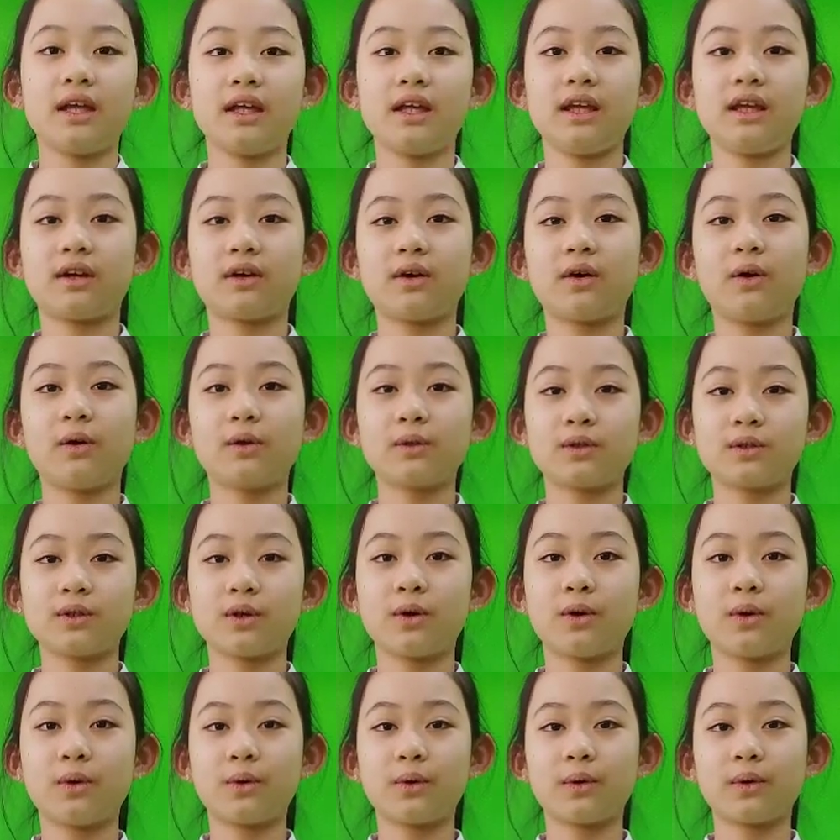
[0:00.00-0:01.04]

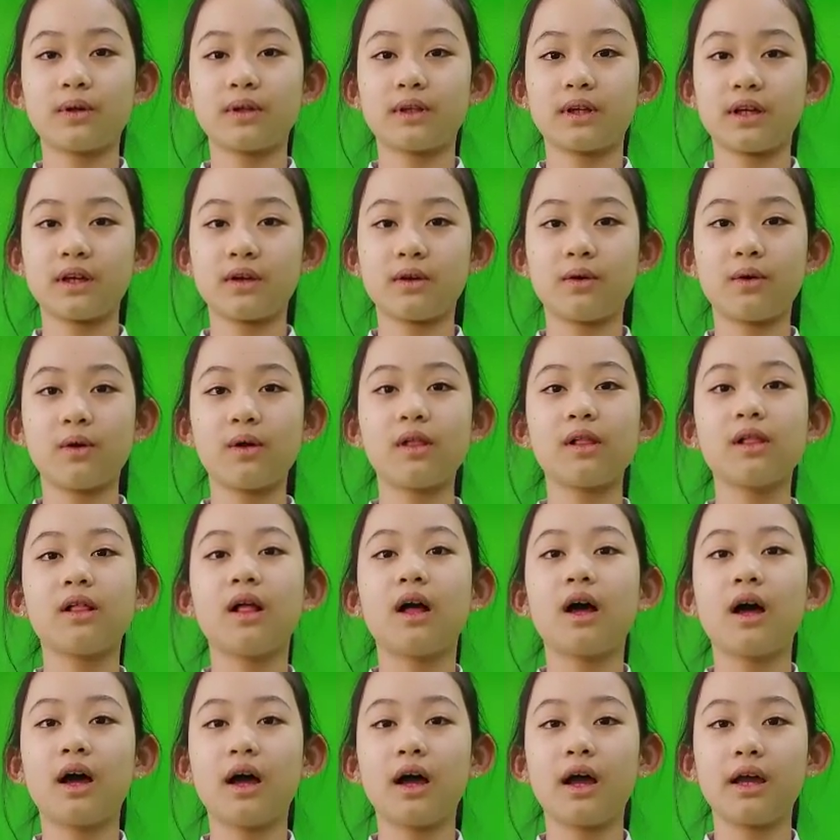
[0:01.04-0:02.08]

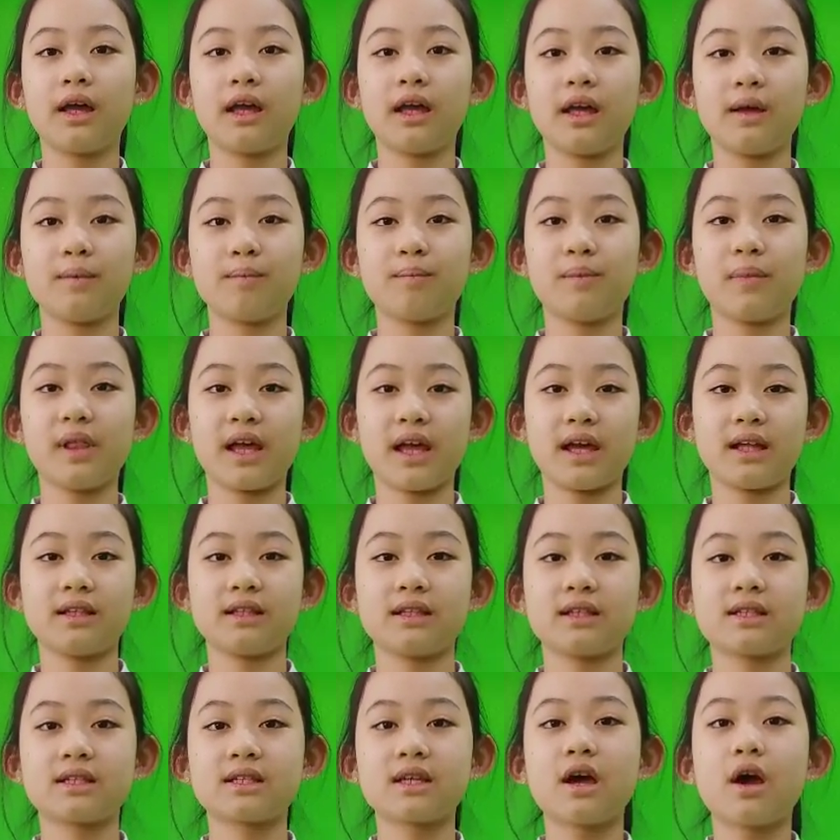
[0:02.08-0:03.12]
ecological
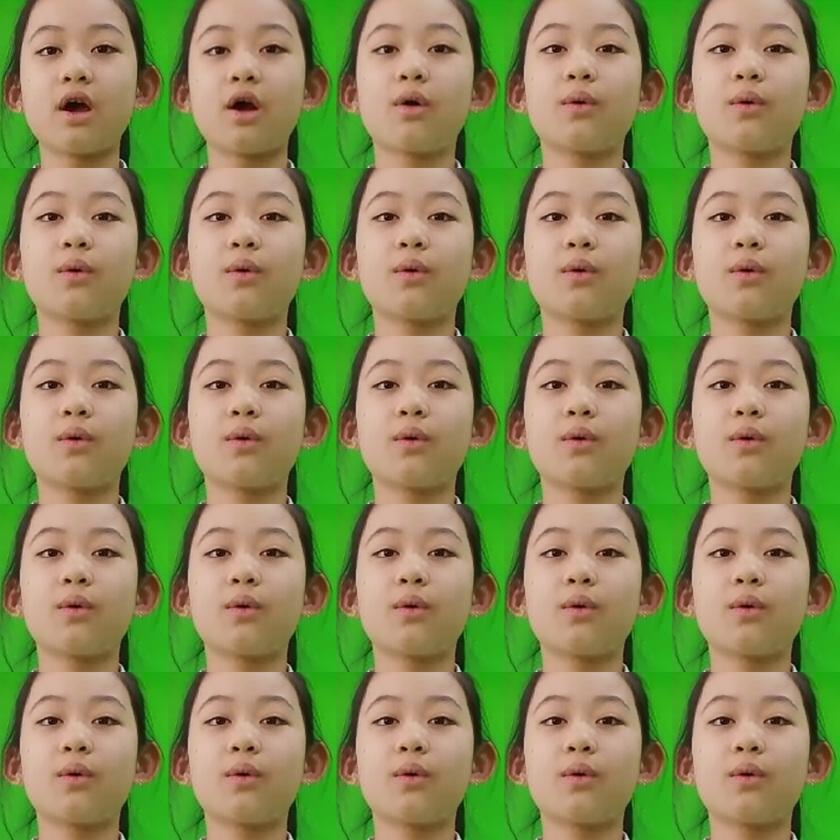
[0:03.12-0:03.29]
imbalance,